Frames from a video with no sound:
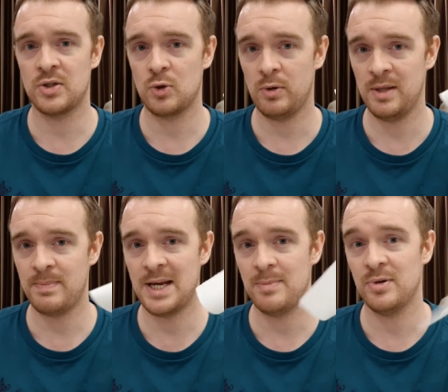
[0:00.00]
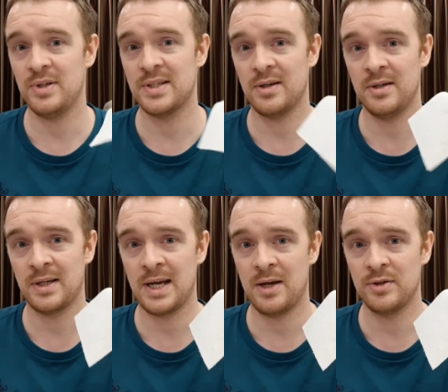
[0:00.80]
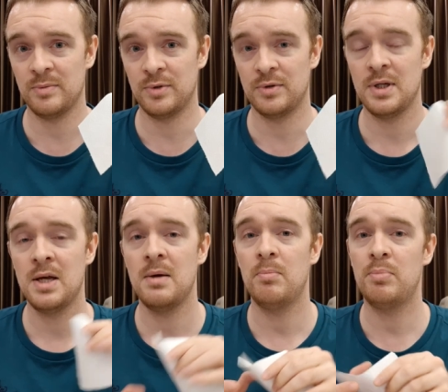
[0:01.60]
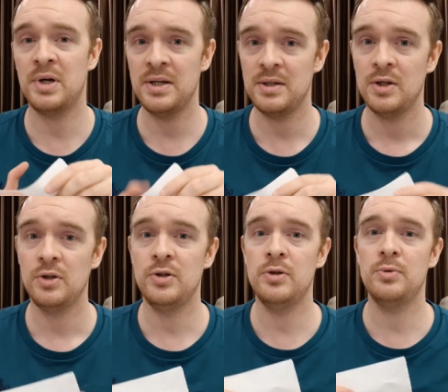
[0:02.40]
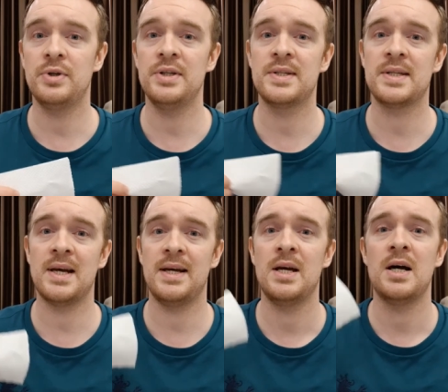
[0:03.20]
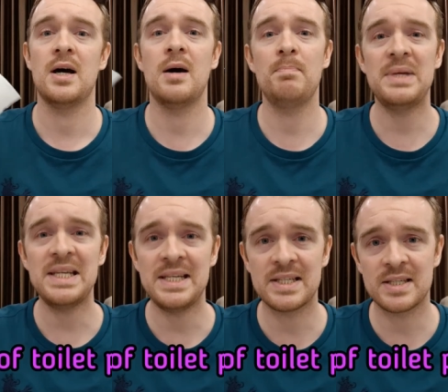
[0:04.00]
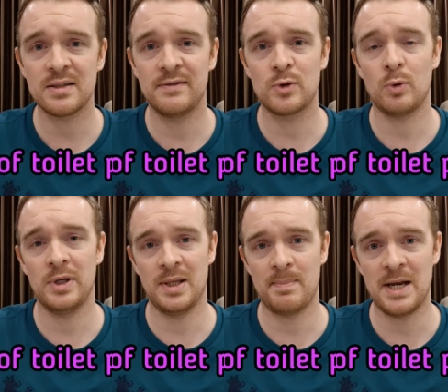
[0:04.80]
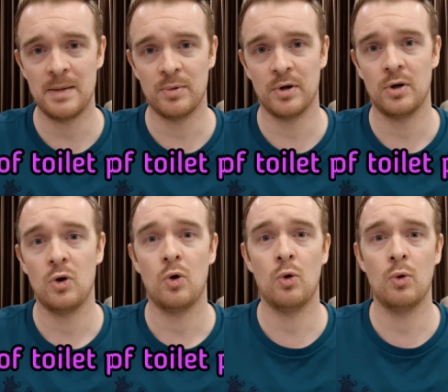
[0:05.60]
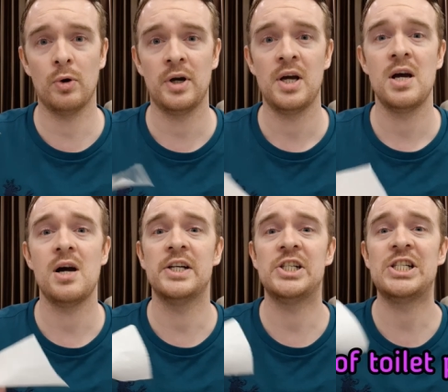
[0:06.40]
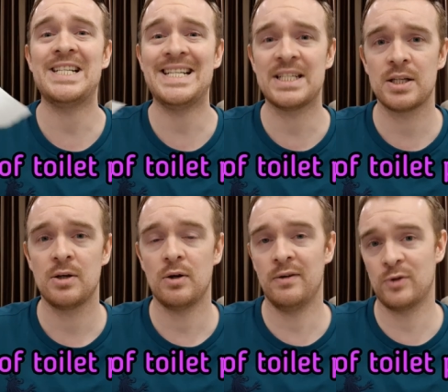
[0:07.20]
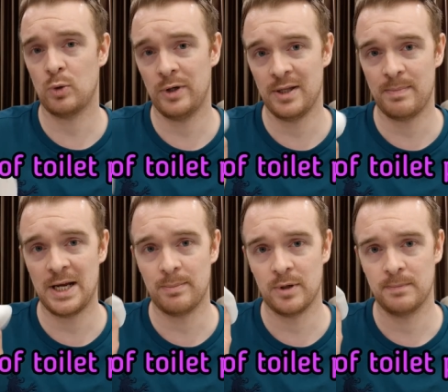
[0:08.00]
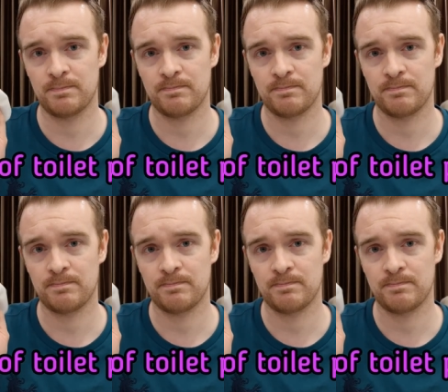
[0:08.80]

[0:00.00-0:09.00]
toilet paper is uncountable. But you could say a piece of toilet paper or a sheet of toilet paper.